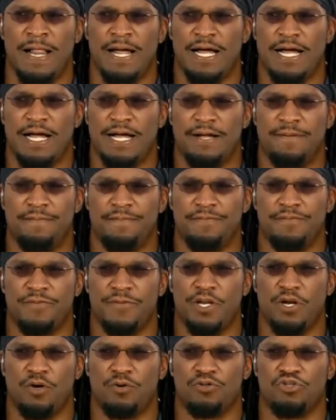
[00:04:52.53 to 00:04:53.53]

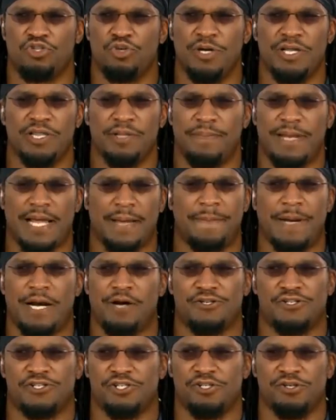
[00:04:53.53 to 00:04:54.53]
doing the Black
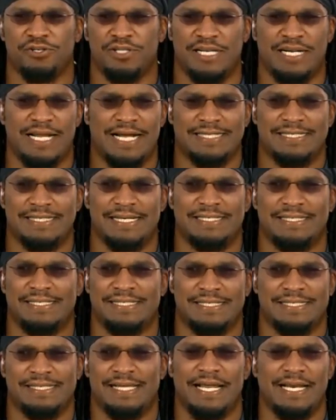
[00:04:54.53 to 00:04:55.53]
Power salute in the
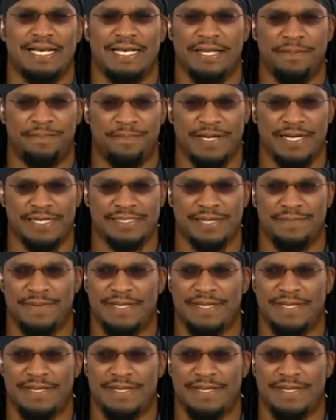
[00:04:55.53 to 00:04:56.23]
1968 Olympics.